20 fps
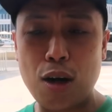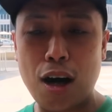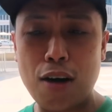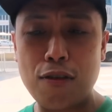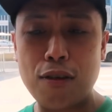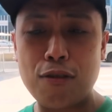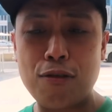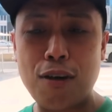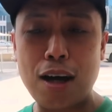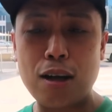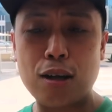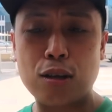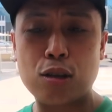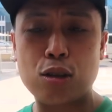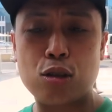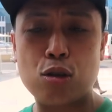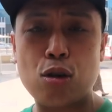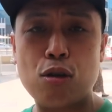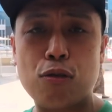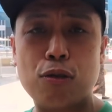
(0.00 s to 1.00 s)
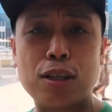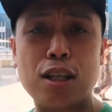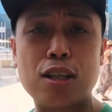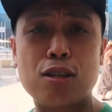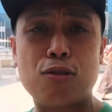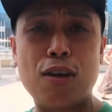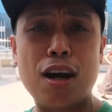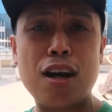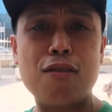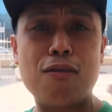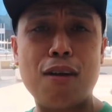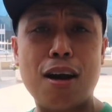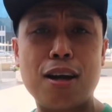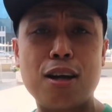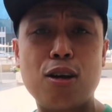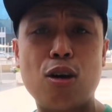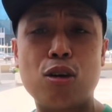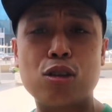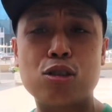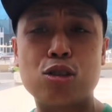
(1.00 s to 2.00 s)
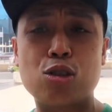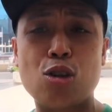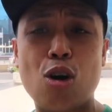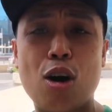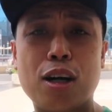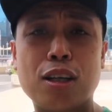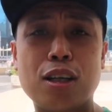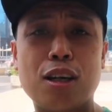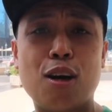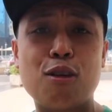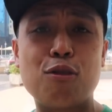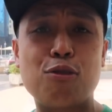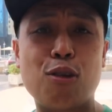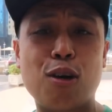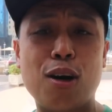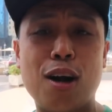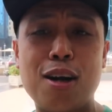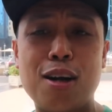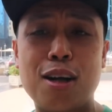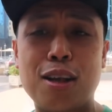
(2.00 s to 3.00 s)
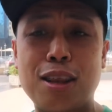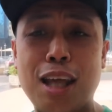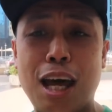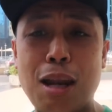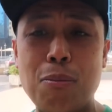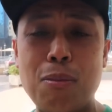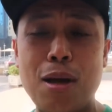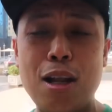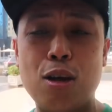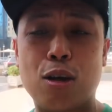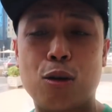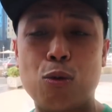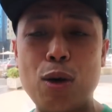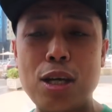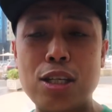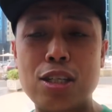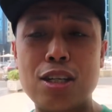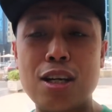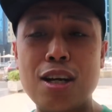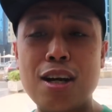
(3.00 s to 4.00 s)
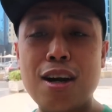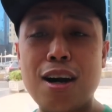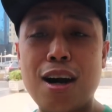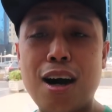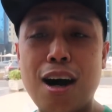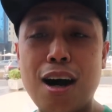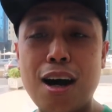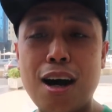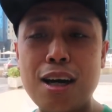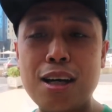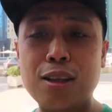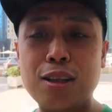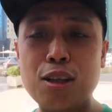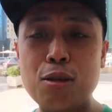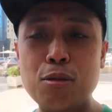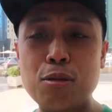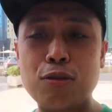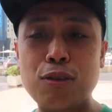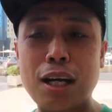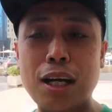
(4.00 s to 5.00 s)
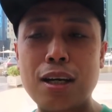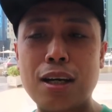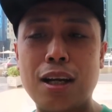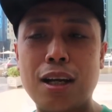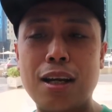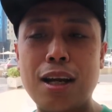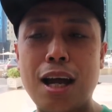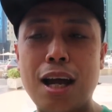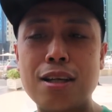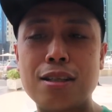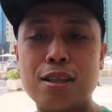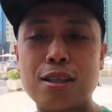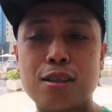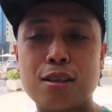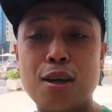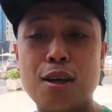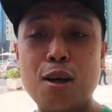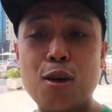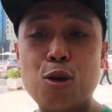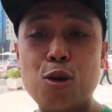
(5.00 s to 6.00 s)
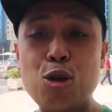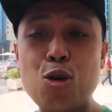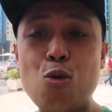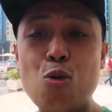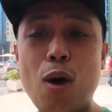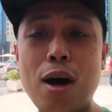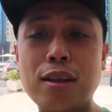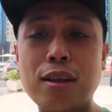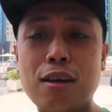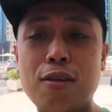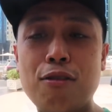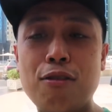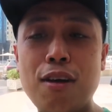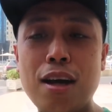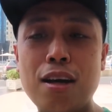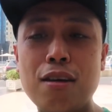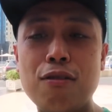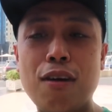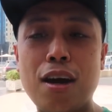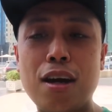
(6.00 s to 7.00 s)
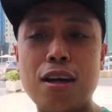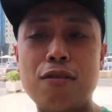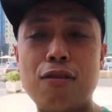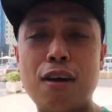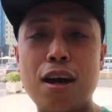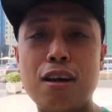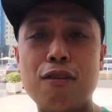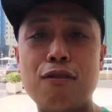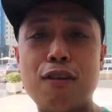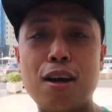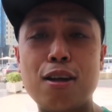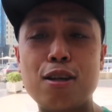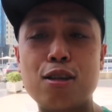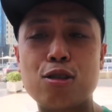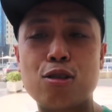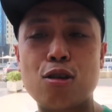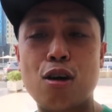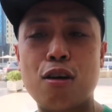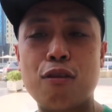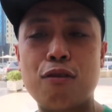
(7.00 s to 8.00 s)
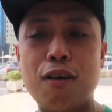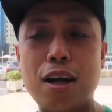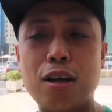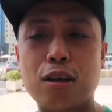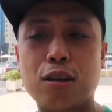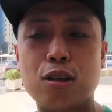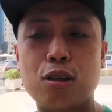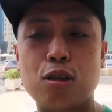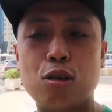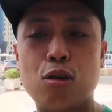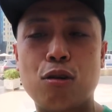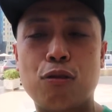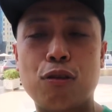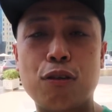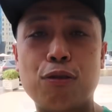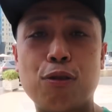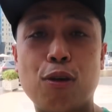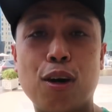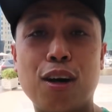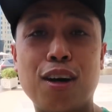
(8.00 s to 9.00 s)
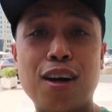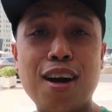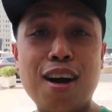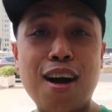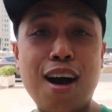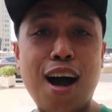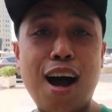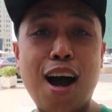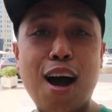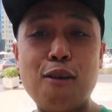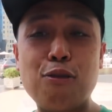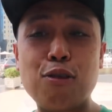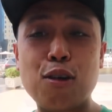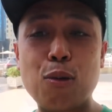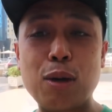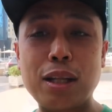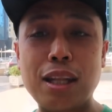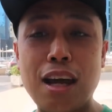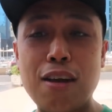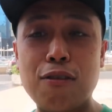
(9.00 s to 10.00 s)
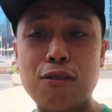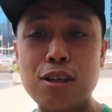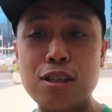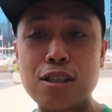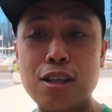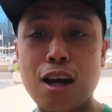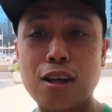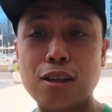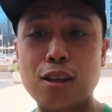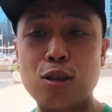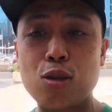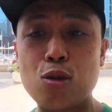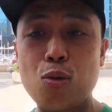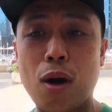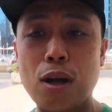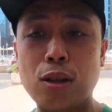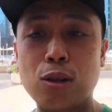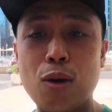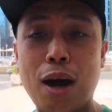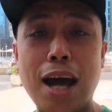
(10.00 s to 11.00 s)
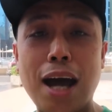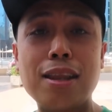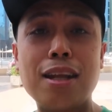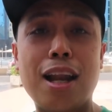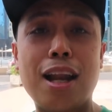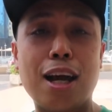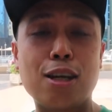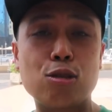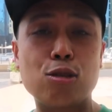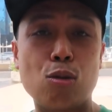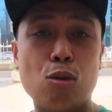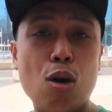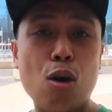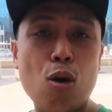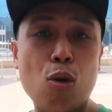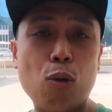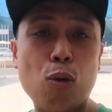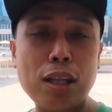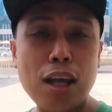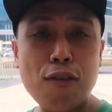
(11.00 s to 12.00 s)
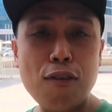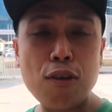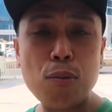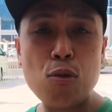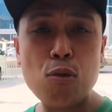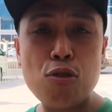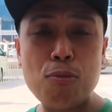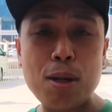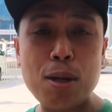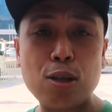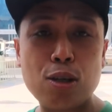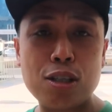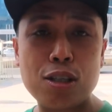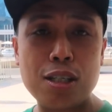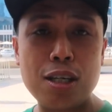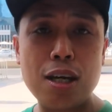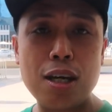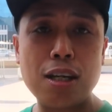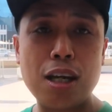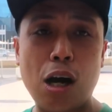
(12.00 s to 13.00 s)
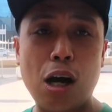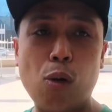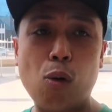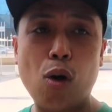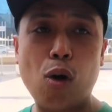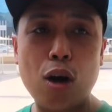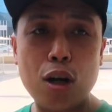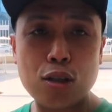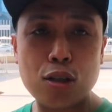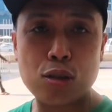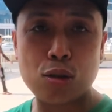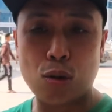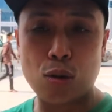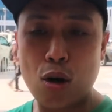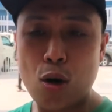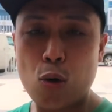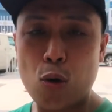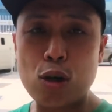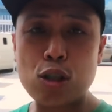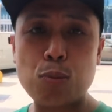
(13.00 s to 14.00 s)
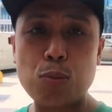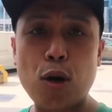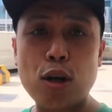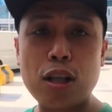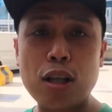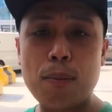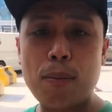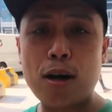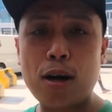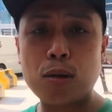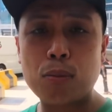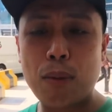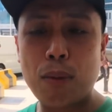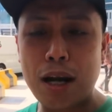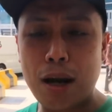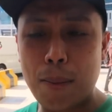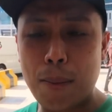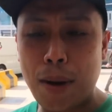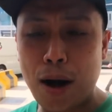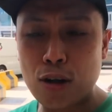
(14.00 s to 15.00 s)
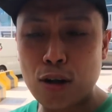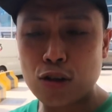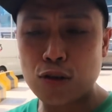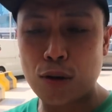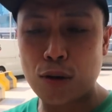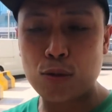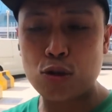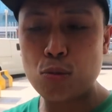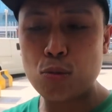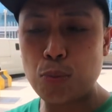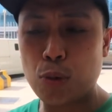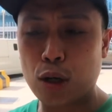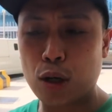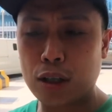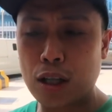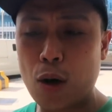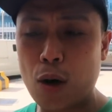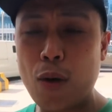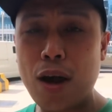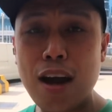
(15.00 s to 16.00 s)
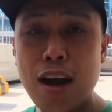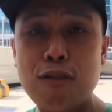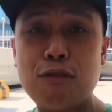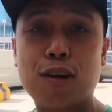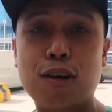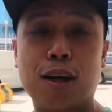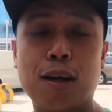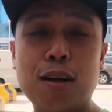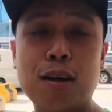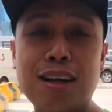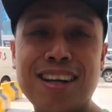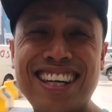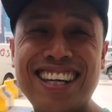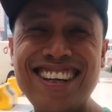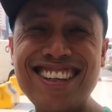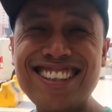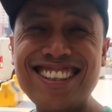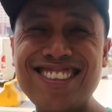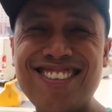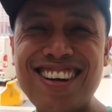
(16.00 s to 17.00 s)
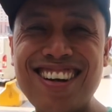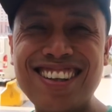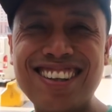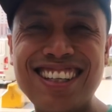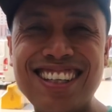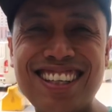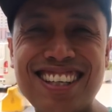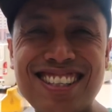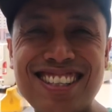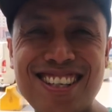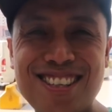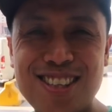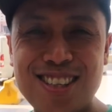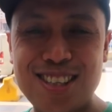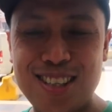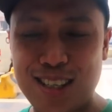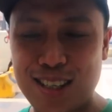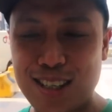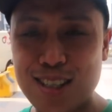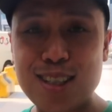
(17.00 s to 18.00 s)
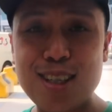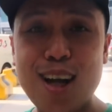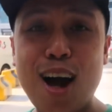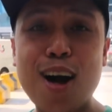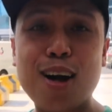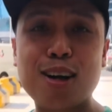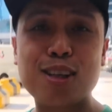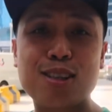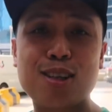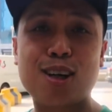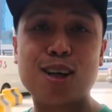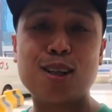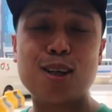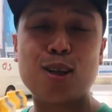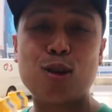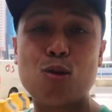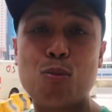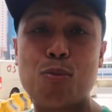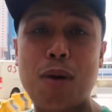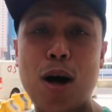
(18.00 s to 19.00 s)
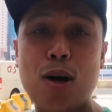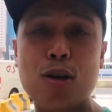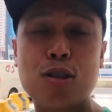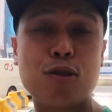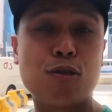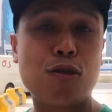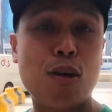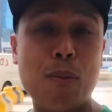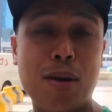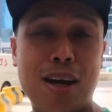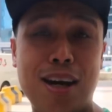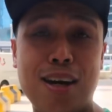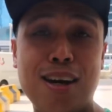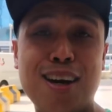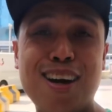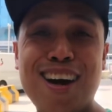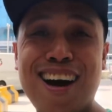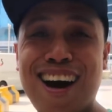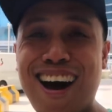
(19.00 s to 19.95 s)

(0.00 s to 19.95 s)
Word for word: you have a value turnover that's very very strong at around 410 million which uh, in terms of technical analysis you want a very very very very strong value turnover for uh, for whatever stock that you want to analyze so whatever movement you're seeing now also was brought about by a bounce from support however here's one thing that's interesting the stock started to bounce from a